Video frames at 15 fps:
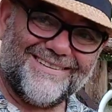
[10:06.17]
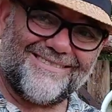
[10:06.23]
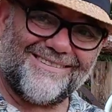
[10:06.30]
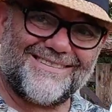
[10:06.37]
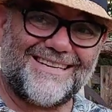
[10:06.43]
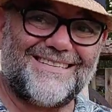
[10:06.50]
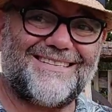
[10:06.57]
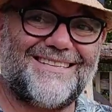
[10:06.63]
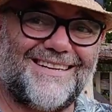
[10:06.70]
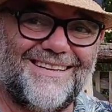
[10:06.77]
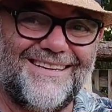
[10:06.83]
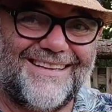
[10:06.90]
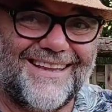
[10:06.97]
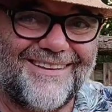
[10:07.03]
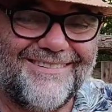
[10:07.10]
So I say to
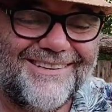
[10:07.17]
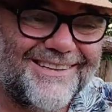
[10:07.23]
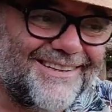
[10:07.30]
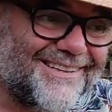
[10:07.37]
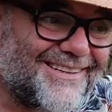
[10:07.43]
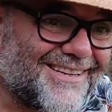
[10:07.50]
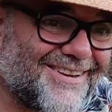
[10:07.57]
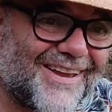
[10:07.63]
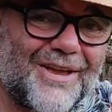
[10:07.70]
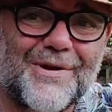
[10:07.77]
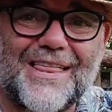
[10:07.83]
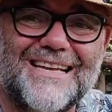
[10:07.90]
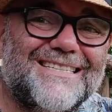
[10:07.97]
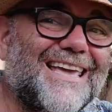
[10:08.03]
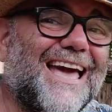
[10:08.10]
Ty, you know. So anyway,
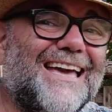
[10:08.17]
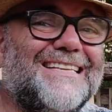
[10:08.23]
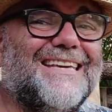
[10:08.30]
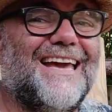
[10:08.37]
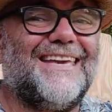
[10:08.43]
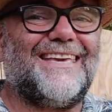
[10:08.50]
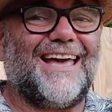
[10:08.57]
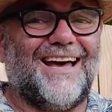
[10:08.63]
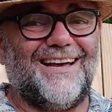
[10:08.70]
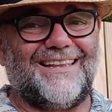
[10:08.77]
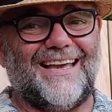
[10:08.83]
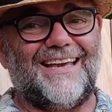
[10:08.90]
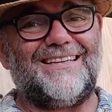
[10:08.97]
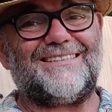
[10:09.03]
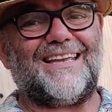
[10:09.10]
that's the ATA
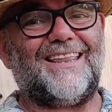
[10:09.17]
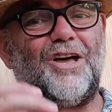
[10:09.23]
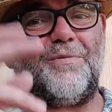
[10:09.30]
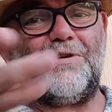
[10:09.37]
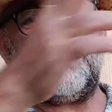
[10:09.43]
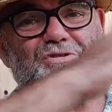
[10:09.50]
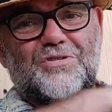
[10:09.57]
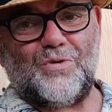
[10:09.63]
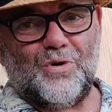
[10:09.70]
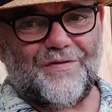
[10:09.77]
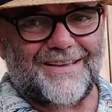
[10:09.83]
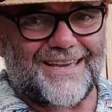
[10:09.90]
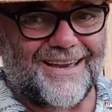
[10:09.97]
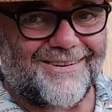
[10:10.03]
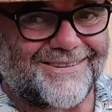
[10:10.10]
Carnets, and I'll be doing some more
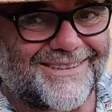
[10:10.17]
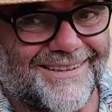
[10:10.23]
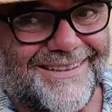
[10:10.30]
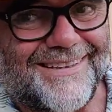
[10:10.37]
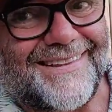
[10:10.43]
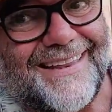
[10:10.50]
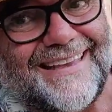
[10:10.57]
videos like